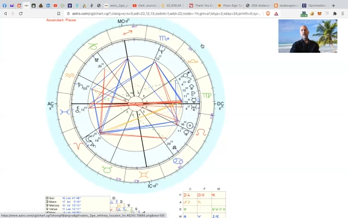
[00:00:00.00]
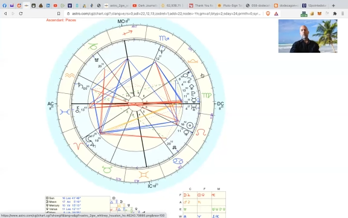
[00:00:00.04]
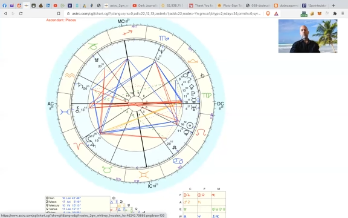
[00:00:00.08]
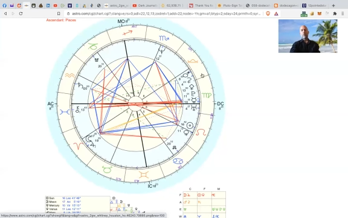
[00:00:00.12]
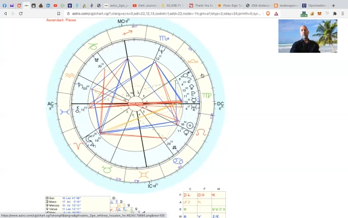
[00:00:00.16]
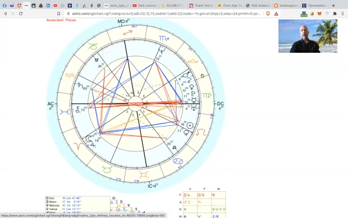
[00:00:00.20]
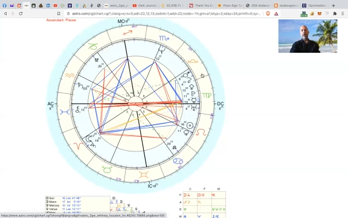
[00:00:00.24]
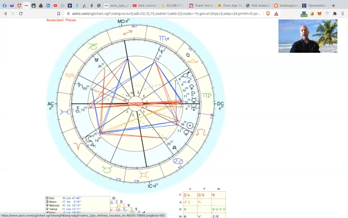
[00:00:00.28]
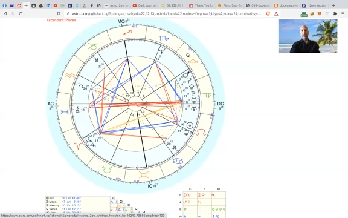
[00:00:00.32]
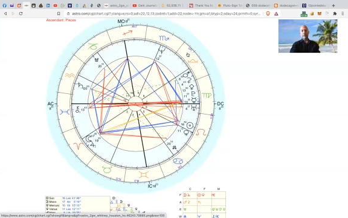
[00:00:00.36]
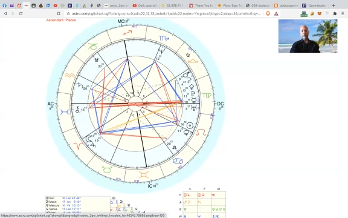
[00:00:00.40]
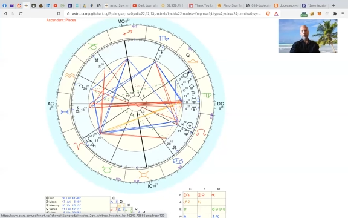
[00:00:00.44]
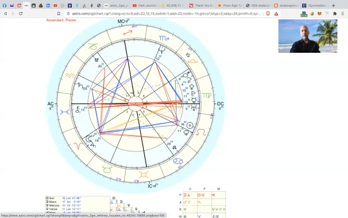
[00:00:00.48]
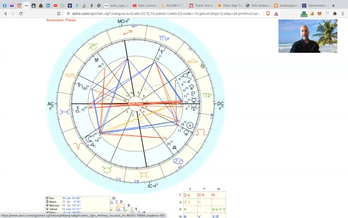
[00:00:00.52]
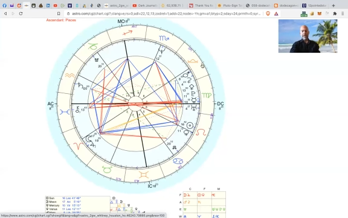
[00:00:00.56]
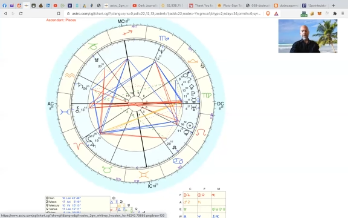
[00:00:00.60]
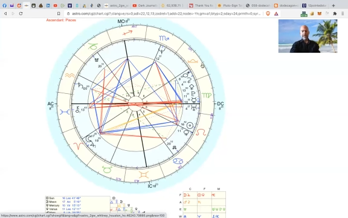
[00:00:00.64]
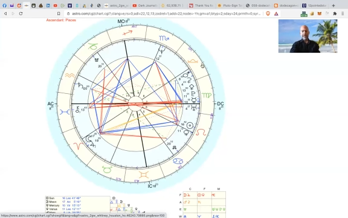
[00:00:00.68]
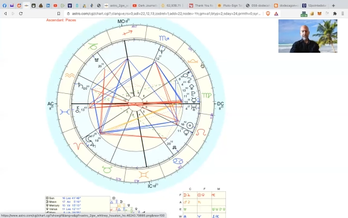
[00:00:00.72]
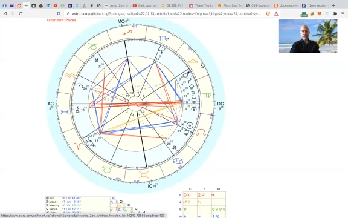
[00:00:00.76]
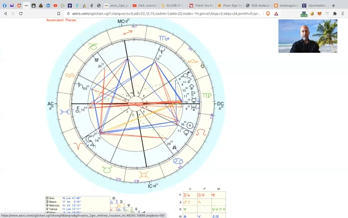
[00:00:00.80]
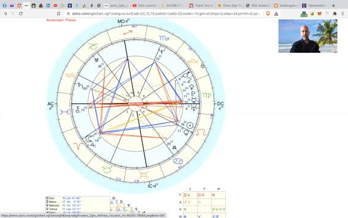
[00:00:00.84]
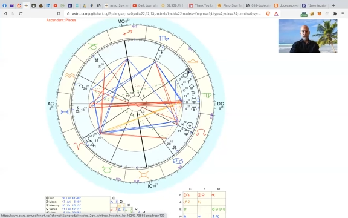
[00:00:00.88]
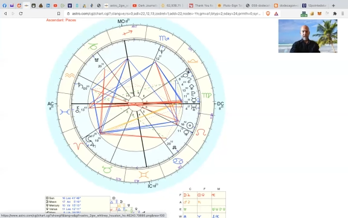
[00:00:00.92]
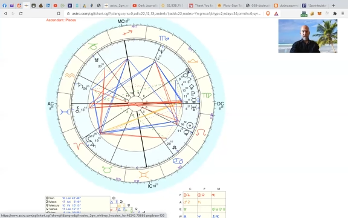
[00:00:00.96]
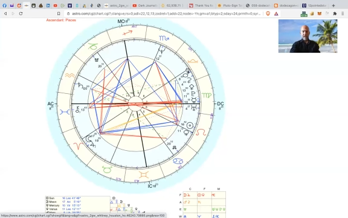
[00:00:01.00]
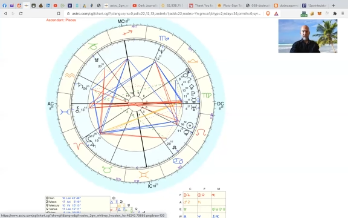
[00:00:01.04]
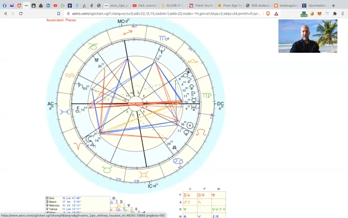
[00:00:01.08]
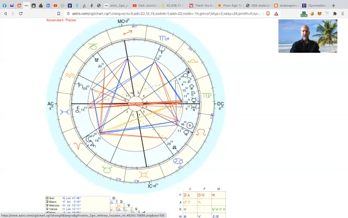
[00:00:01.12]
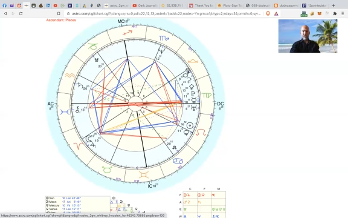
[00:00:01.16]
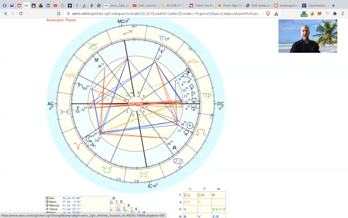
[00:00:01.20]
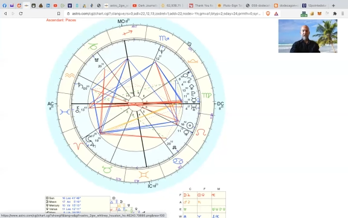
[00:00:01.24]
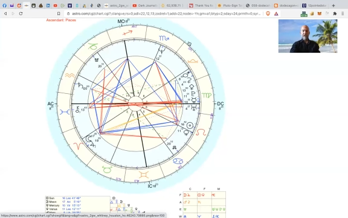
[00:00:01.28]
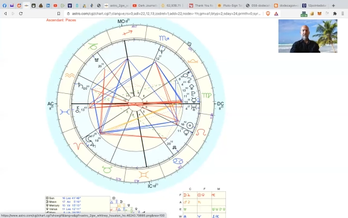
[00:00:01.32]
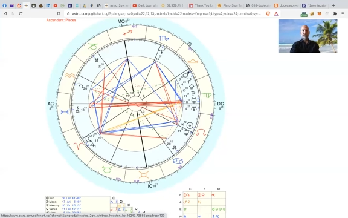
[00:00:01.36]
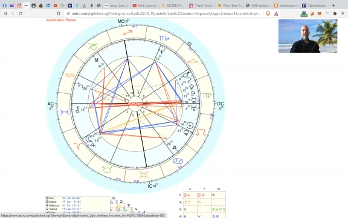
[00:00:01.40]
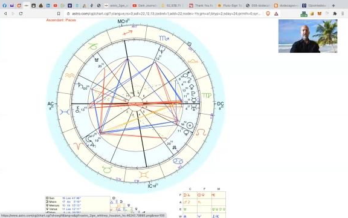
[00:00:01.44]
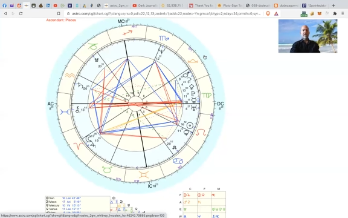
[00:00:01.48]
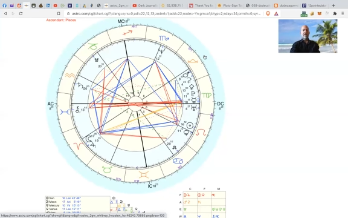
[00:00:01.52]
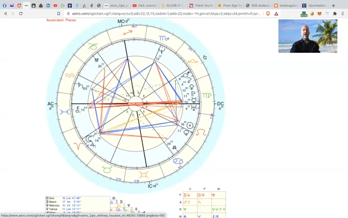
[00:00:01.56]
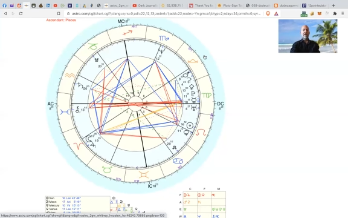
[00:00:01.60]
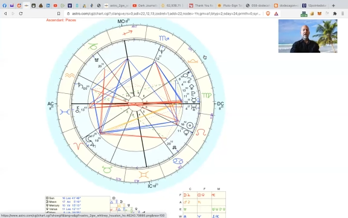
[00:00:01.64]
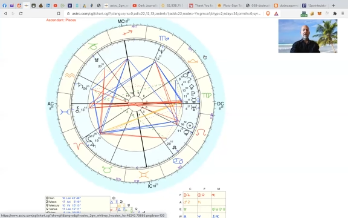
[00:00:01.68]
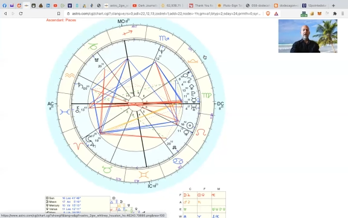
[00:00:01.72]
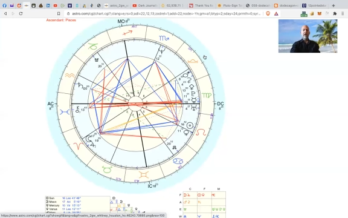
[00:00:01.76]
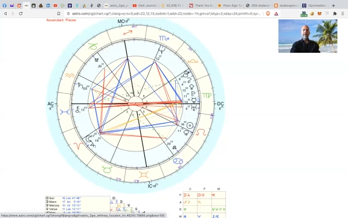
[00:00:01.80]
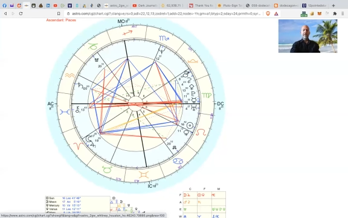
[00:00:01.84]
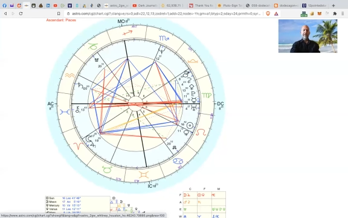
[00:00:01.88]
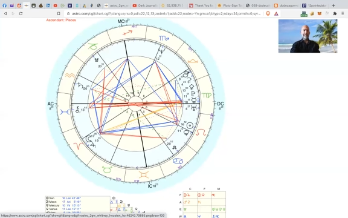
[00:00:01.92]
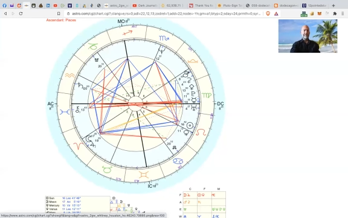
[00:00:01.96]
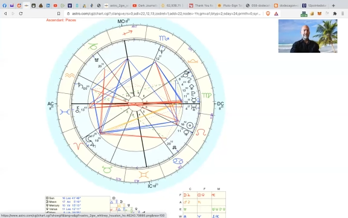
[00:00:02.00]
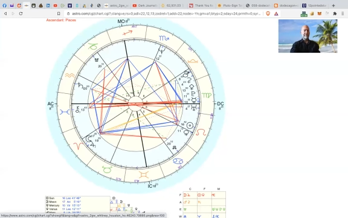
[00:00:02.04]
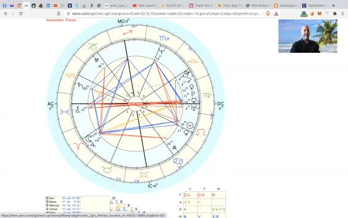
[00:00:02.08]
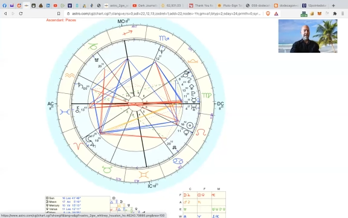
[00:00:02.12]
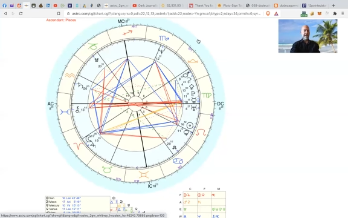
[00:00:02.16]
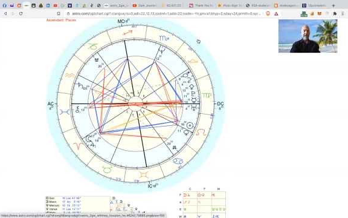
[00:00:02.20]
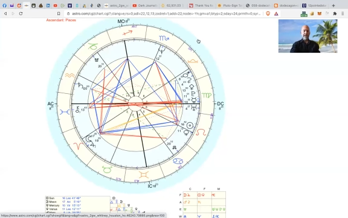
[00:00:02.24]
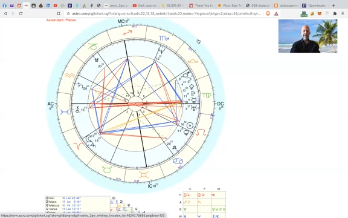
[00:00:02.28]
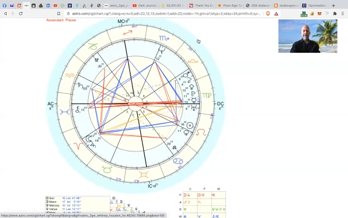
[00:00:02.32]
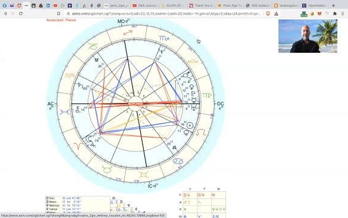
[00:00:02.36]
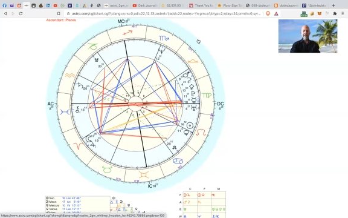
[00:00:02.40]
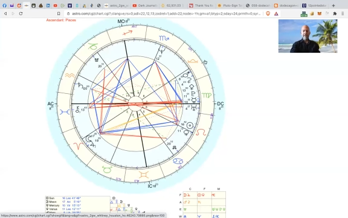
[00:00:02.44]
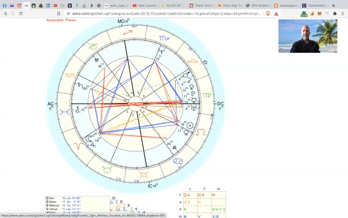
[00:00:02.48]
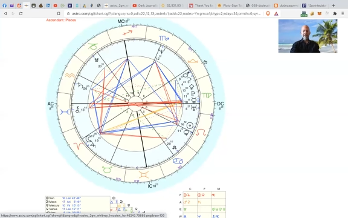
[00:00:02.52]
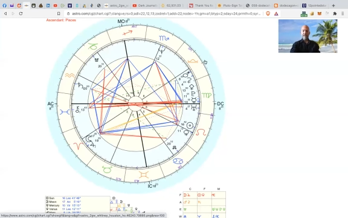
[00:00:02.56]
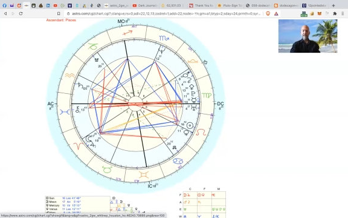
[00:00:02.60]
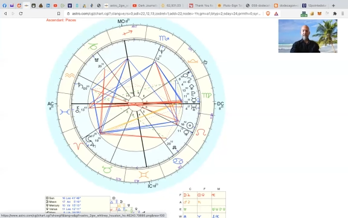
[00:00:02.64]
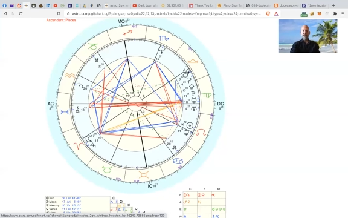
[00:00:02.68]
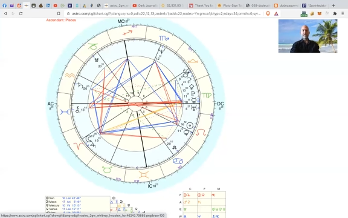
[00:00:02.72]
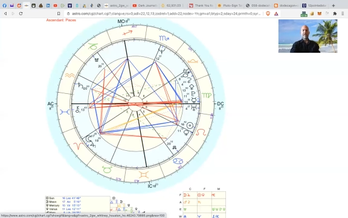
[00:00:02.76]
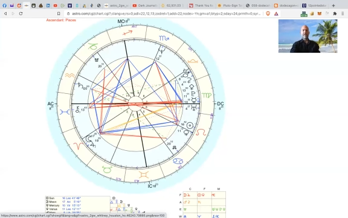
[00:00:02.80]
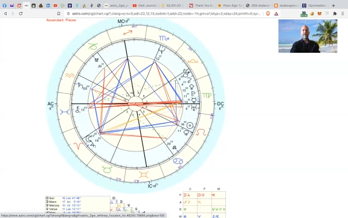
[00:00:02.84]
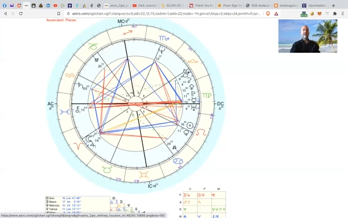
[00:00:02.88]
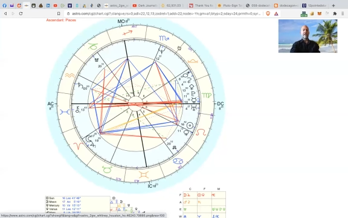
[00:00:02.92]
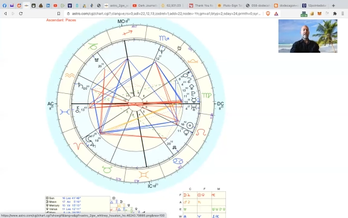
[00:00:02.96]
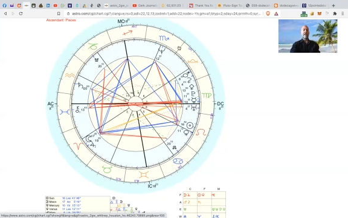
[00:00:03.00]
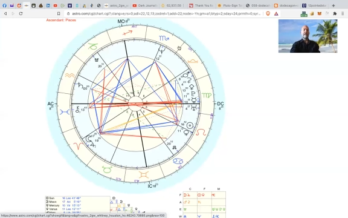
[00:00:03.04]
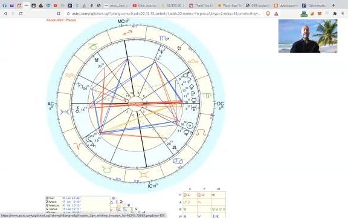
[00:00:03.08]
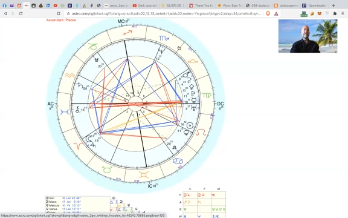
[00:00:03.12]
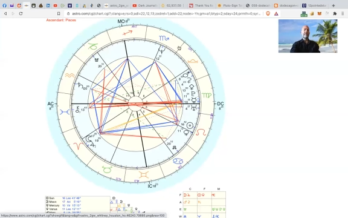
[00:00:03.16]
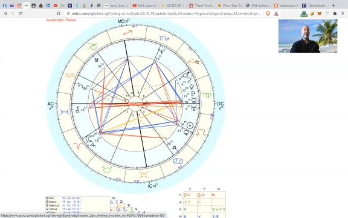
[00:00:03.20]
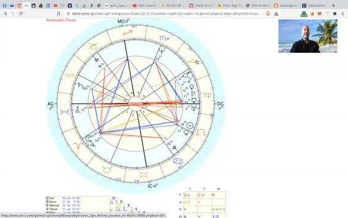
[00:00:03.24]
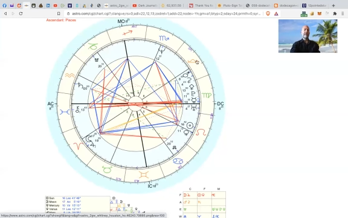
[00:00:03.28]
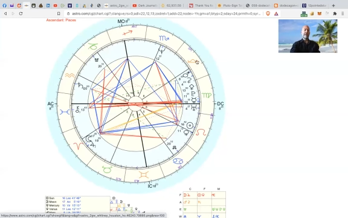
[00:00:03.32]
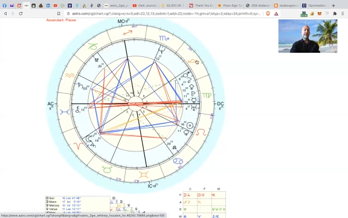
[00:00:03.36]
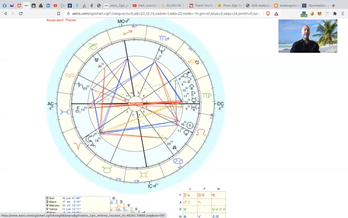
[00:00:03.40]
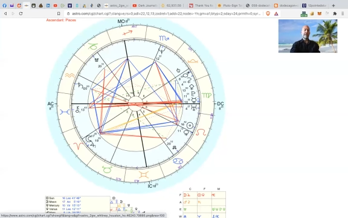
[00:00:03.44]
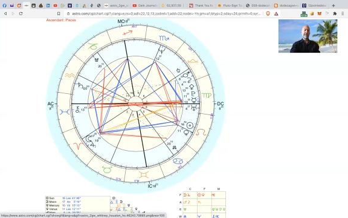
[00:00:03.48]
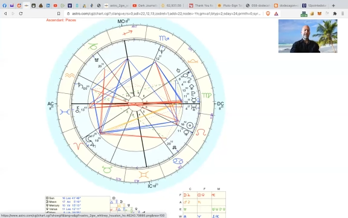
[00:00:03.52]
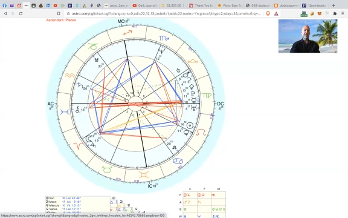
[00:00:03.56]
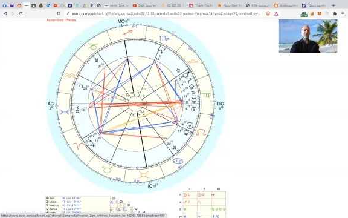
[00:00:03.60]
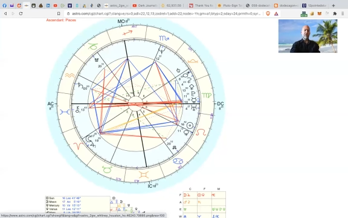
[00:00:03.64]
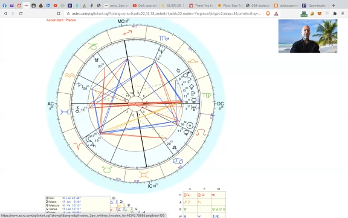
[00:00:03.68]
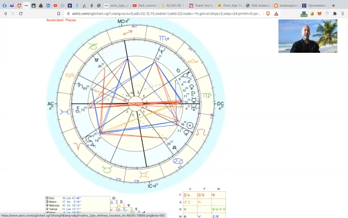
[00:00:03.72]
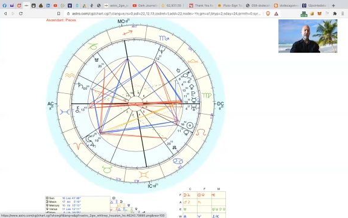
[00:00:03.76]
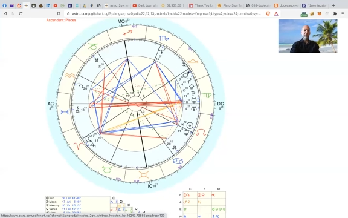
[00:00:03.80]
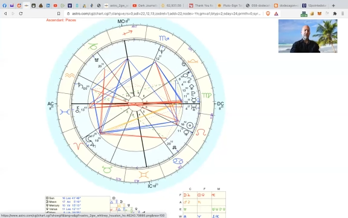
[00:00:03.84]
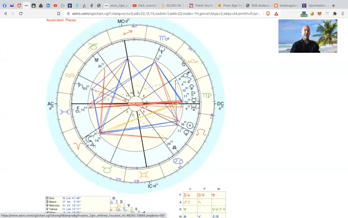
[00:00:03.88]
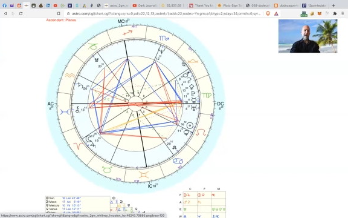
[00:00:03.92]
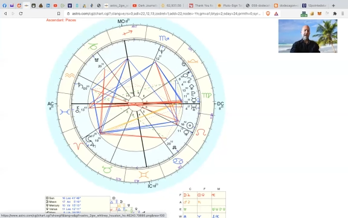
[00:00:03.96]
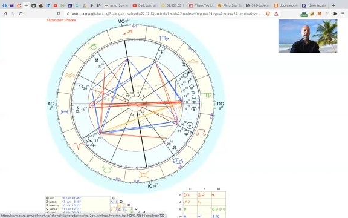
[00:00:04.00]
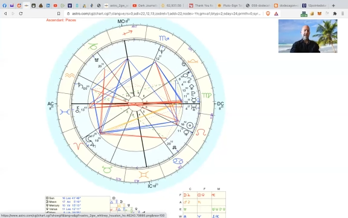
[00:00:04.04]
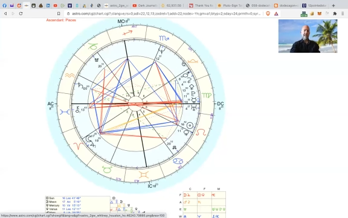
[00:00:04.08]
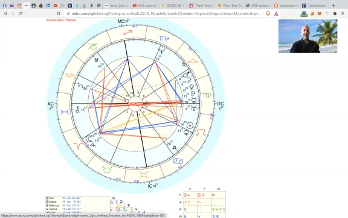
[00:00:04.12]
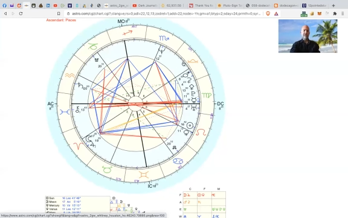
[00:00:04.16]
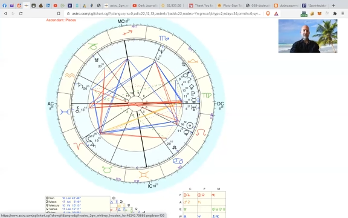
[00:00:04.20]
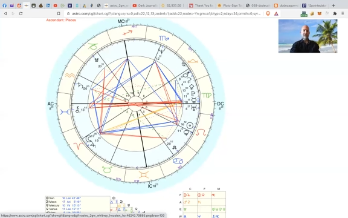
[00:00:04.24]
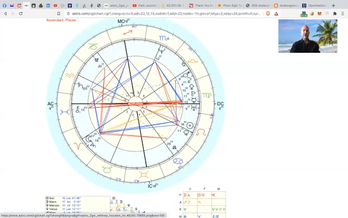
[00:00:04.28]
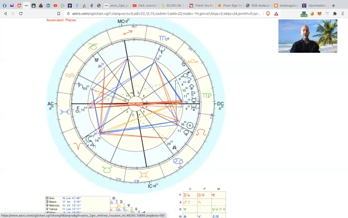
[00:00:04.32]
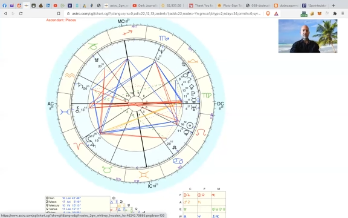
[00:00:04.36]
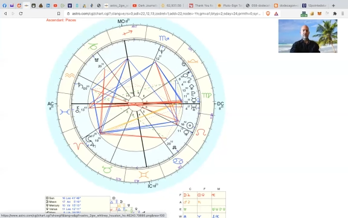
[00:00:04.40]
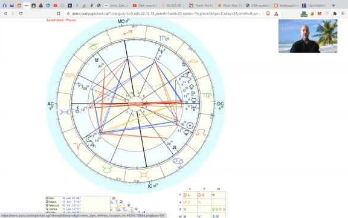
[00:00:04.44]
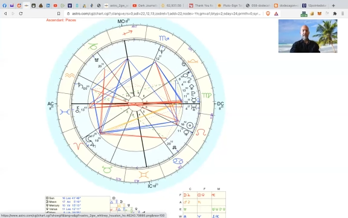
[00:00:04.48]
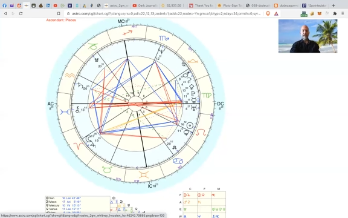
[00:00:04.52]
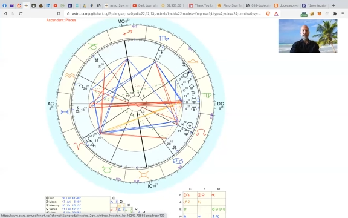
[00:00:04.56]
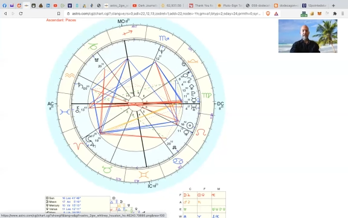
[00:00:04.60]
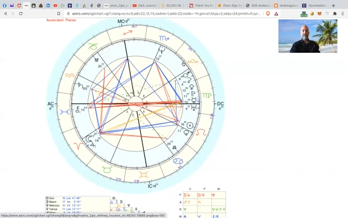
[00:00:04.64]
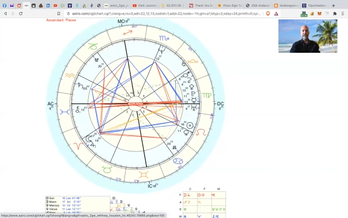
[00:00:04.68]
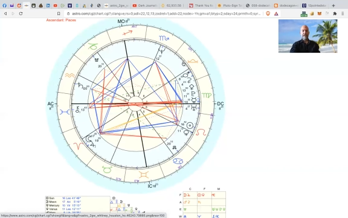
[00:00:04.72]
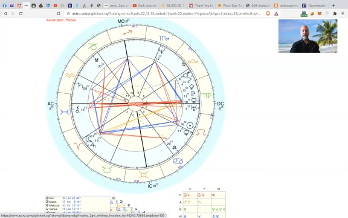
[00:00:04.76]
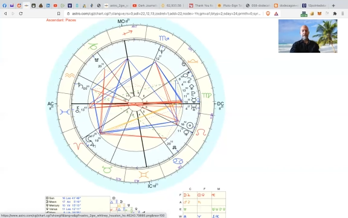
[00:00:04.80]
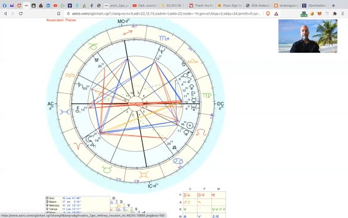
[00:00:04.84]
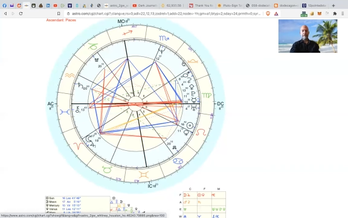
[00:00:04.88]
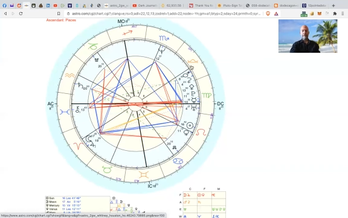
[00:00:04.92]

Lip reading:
[unreadable: no face in view]